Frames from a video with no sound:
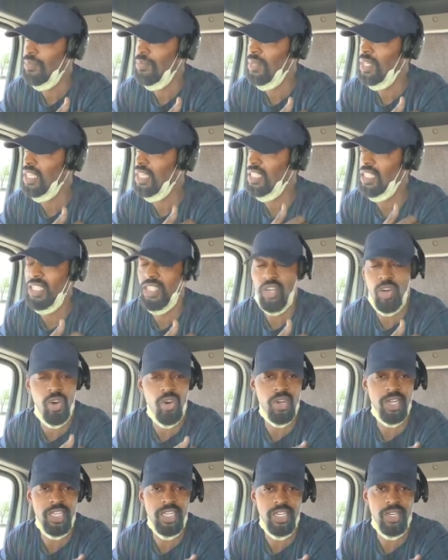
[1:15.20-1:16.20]
listen to
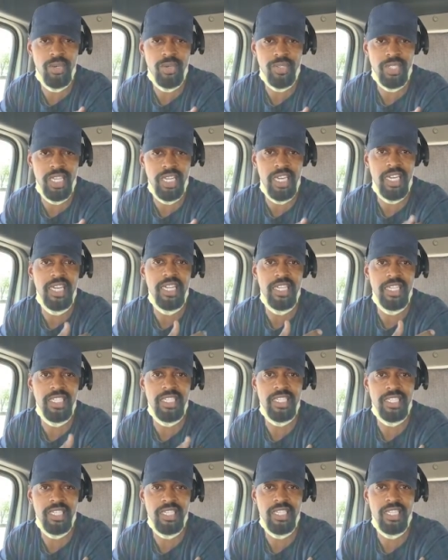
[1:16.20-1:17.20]
audio than it
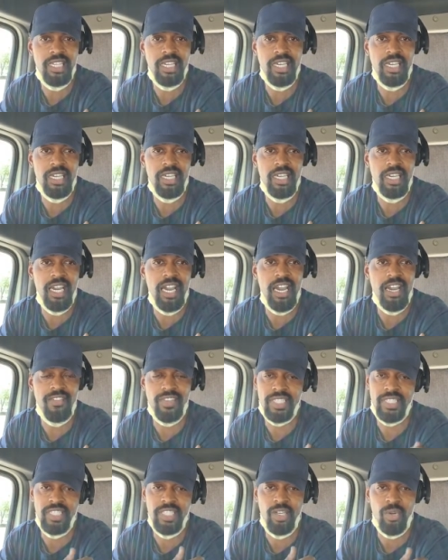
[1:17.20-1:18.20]
is
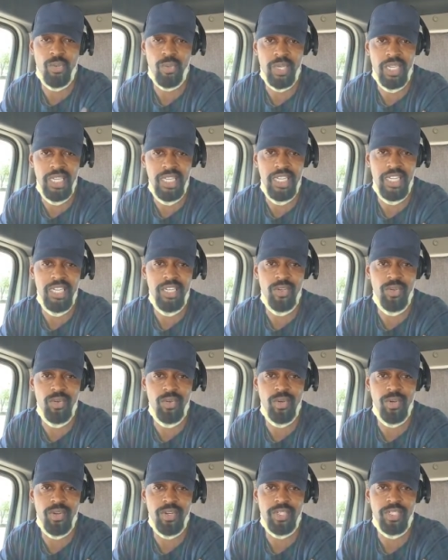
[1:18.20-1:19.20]
obviously to read
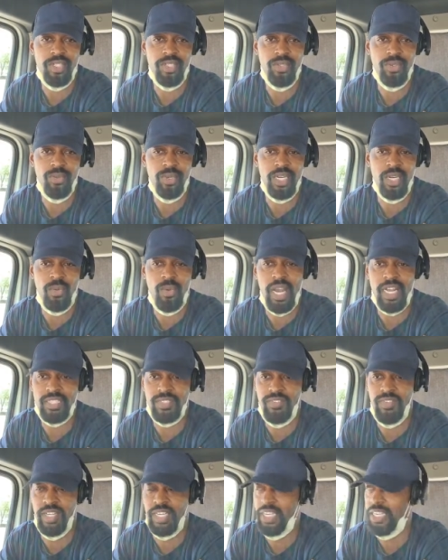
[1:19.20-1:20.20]
or to watch
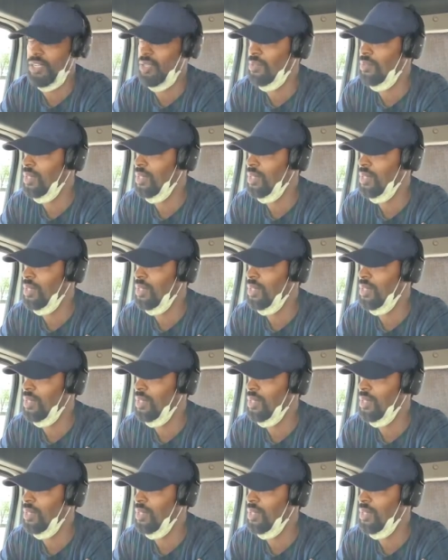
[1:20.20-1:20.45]
video.